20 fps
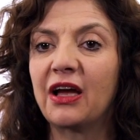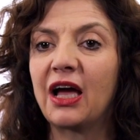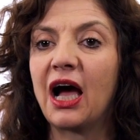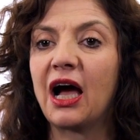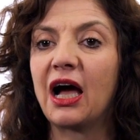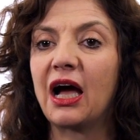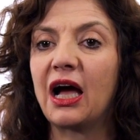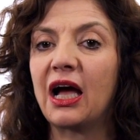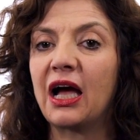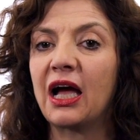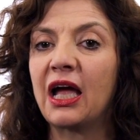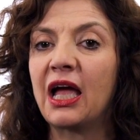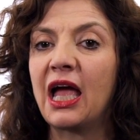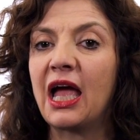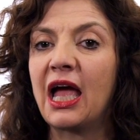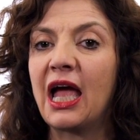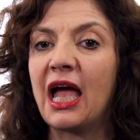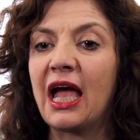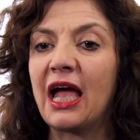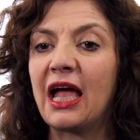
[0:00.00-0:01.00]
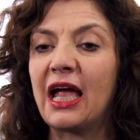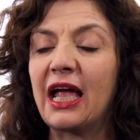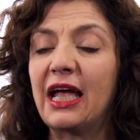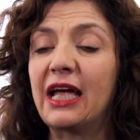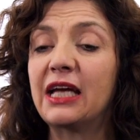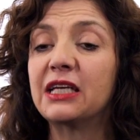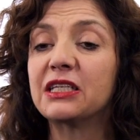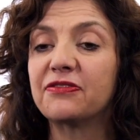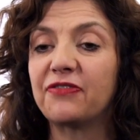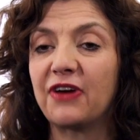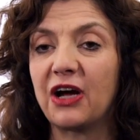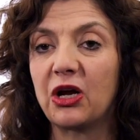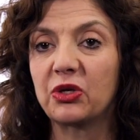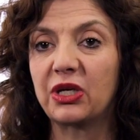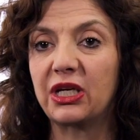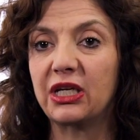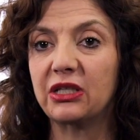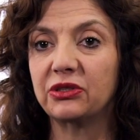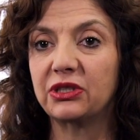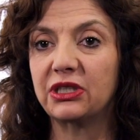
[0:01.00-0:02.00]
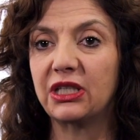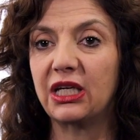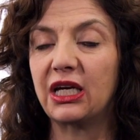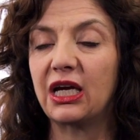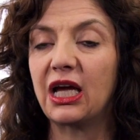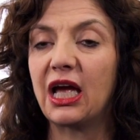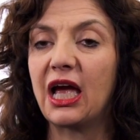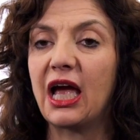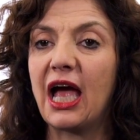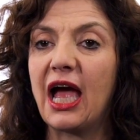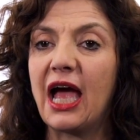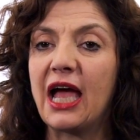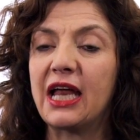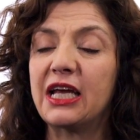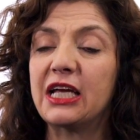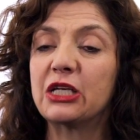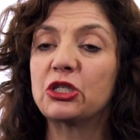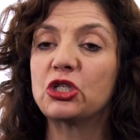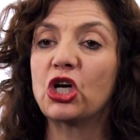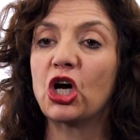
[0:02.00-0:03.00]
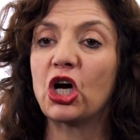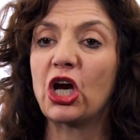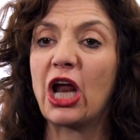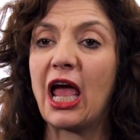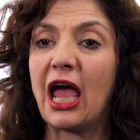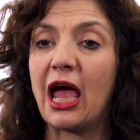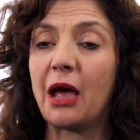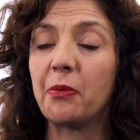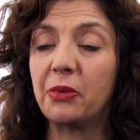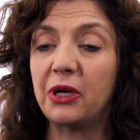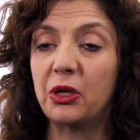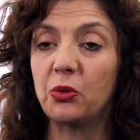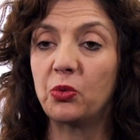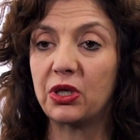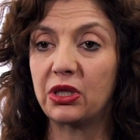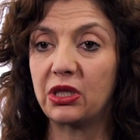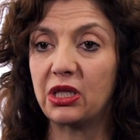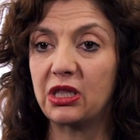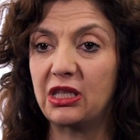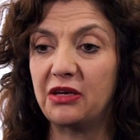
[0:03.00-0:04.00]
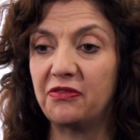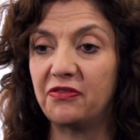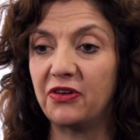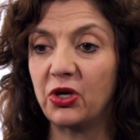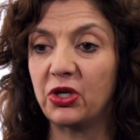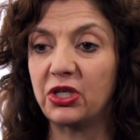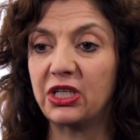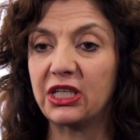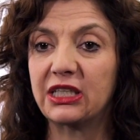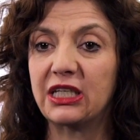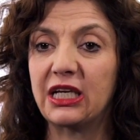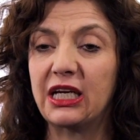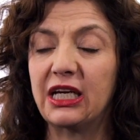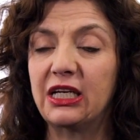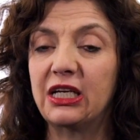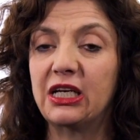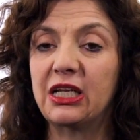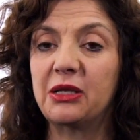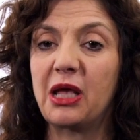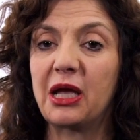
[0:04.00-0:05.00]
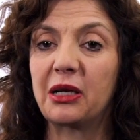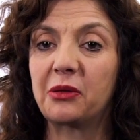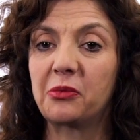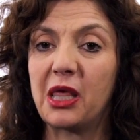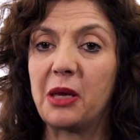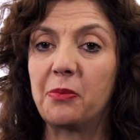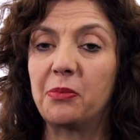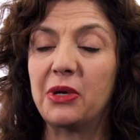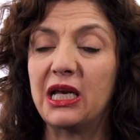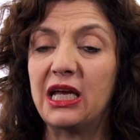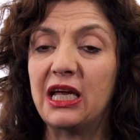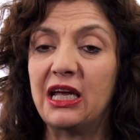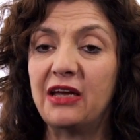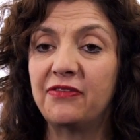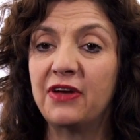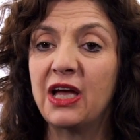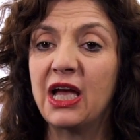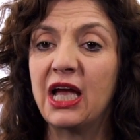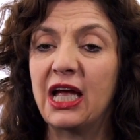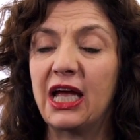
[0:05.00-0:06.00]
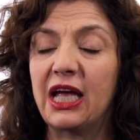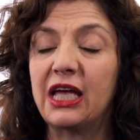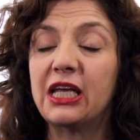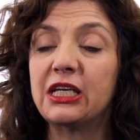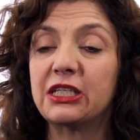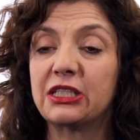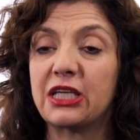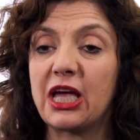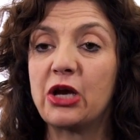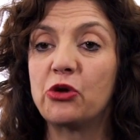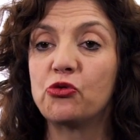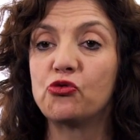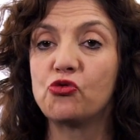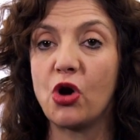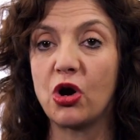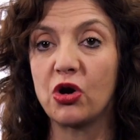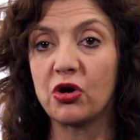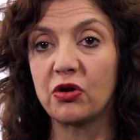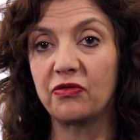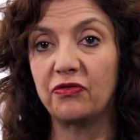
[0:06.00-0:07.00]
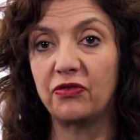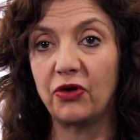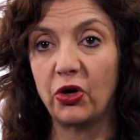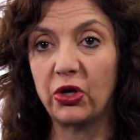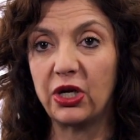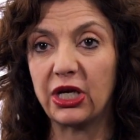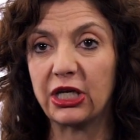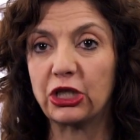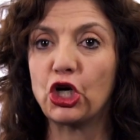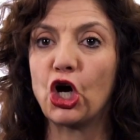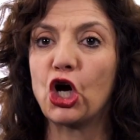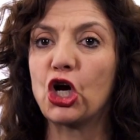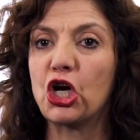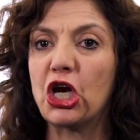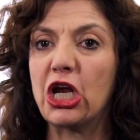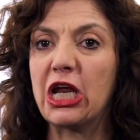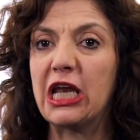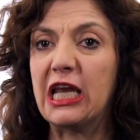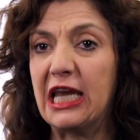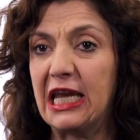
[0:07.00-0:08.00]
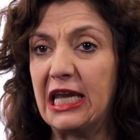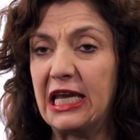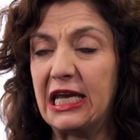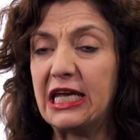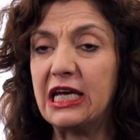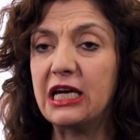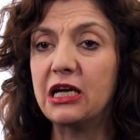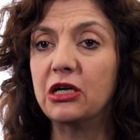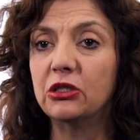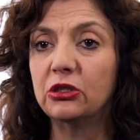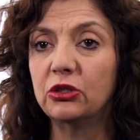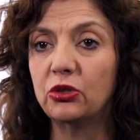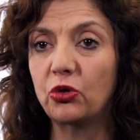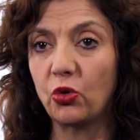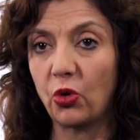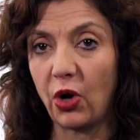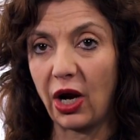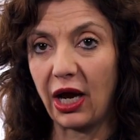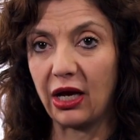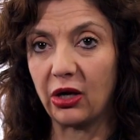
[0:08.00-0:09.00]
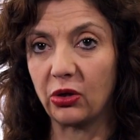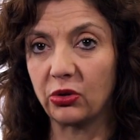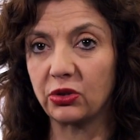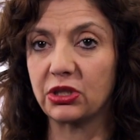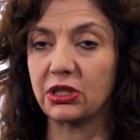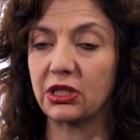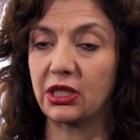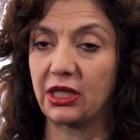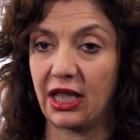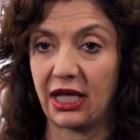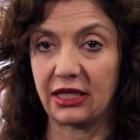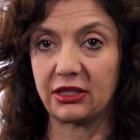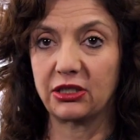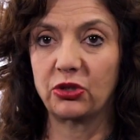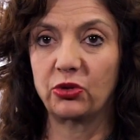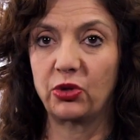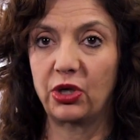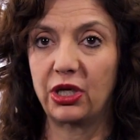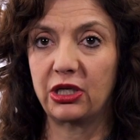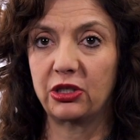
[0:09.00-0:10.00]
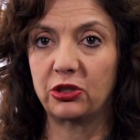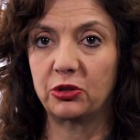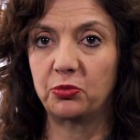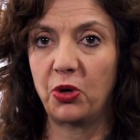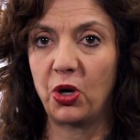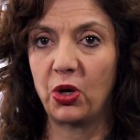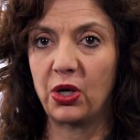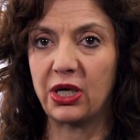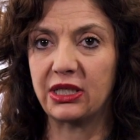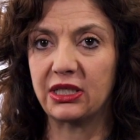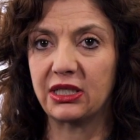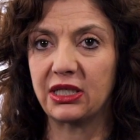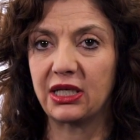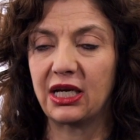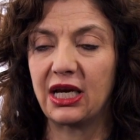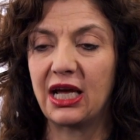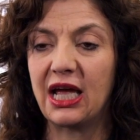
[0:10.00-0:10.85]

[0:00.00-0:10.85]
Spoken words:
is found guilty and is not happy with the verdict in that they believe it is a wrong verdict on legal grounds, that's a critical point,